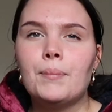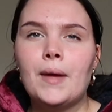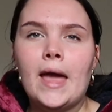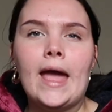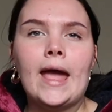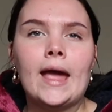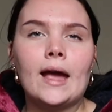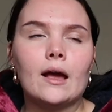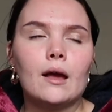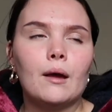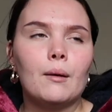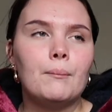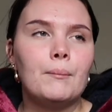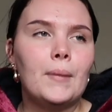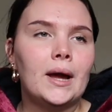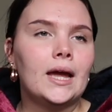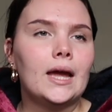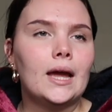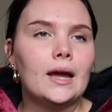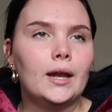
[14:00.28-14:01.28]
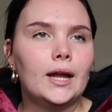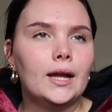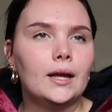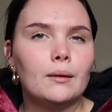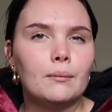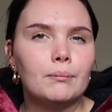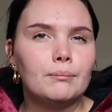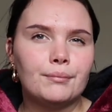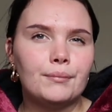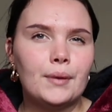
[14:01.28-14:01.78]
pick my
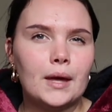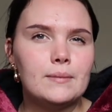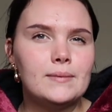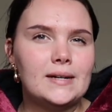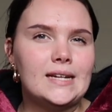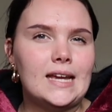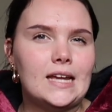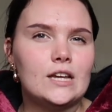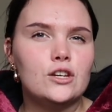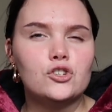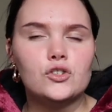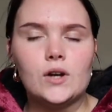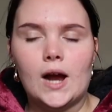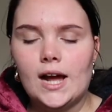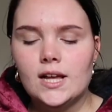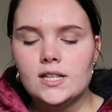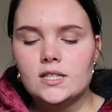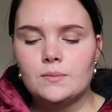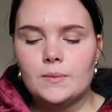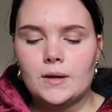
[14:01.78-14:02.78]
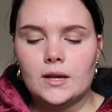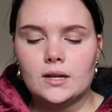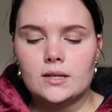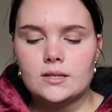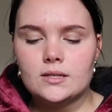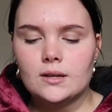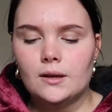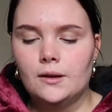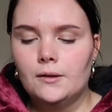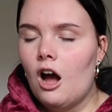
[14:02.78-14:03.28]
interest,
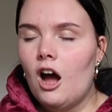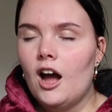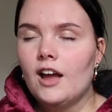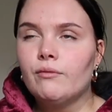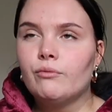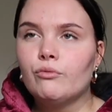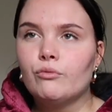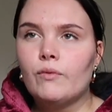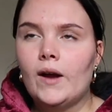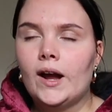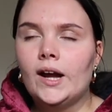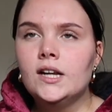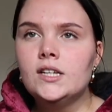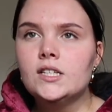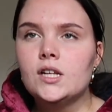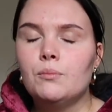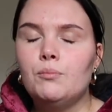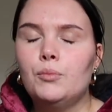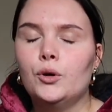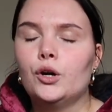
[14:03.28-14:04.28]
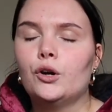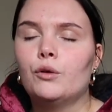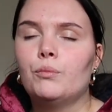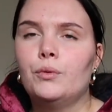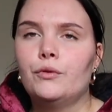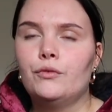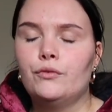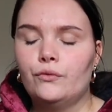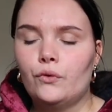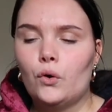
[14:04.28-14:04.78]
because I've read a book
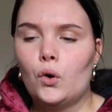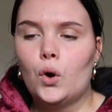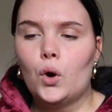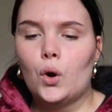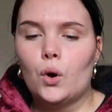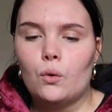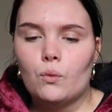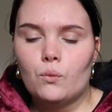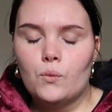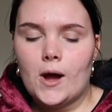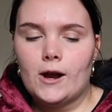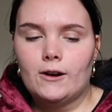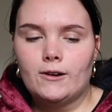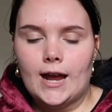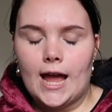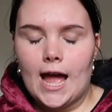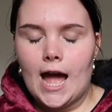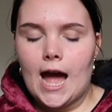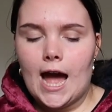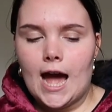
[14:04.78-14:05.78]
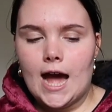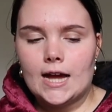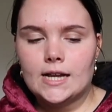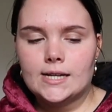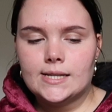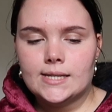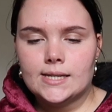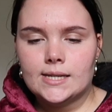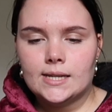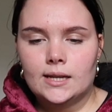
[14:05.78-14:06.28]
before where it had
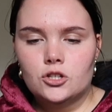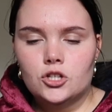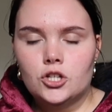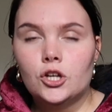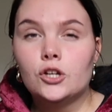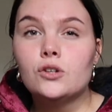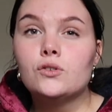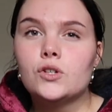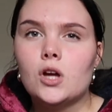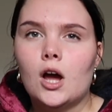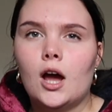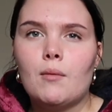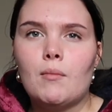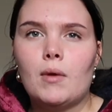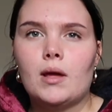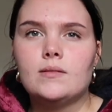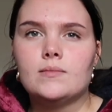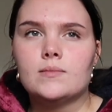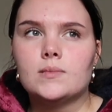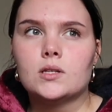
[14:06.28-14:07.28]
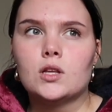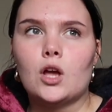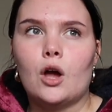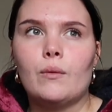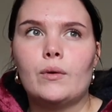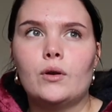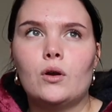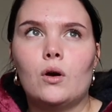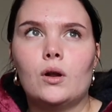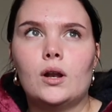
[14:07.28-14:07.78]
2 timelines
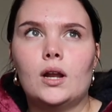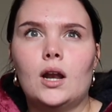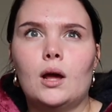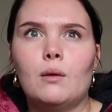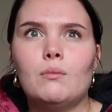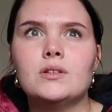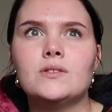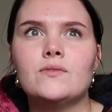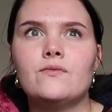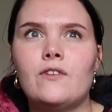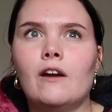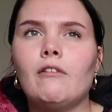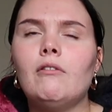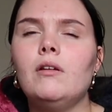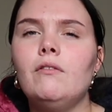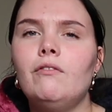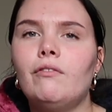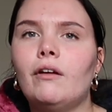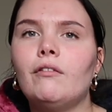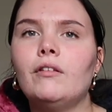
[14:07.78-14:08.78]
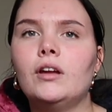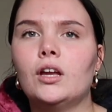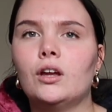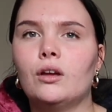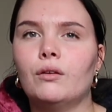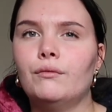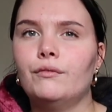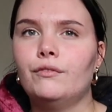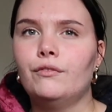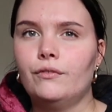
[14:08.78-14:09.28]
going on and I was very, very
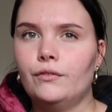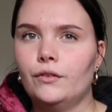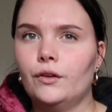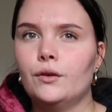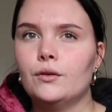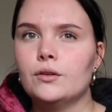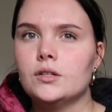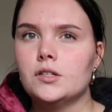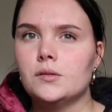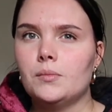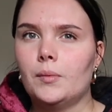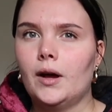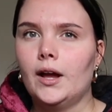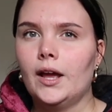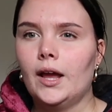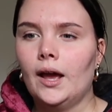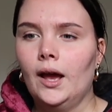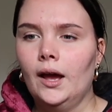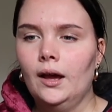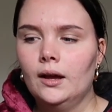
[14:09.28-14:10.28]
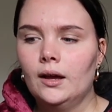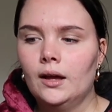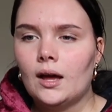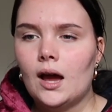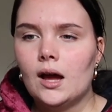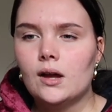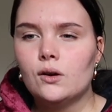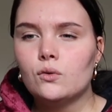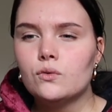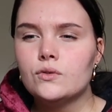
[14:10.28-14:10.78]
confused by it.
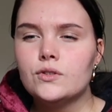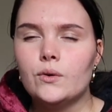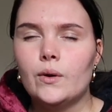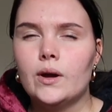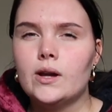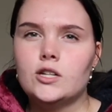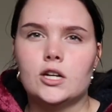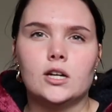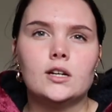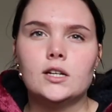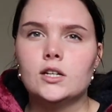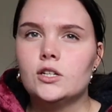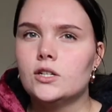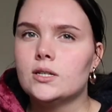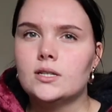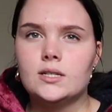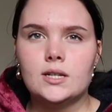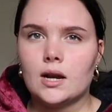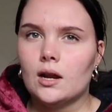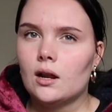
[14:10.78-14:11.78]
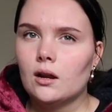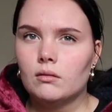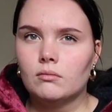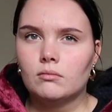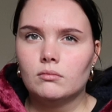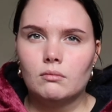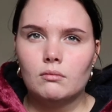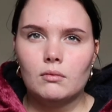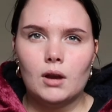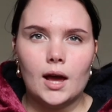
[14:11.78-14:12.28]
And also I generally just didn't
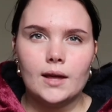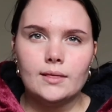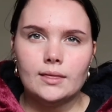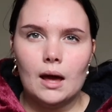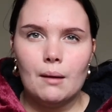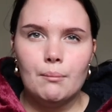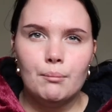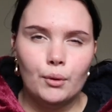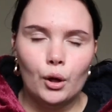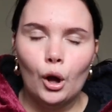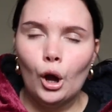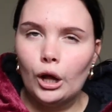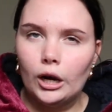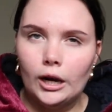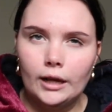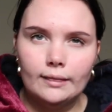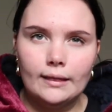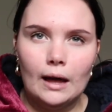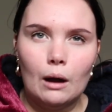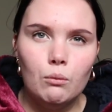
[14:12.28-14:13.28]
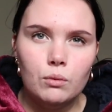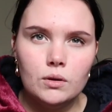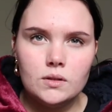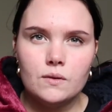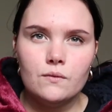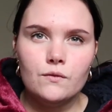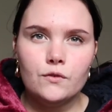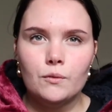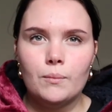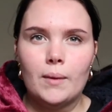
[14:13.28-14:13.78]
like that book, like that
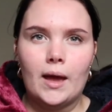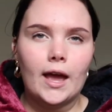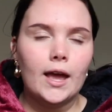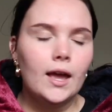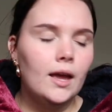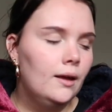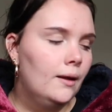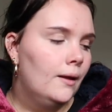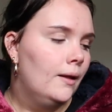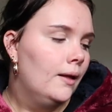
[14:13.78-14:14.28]
wasn't for me.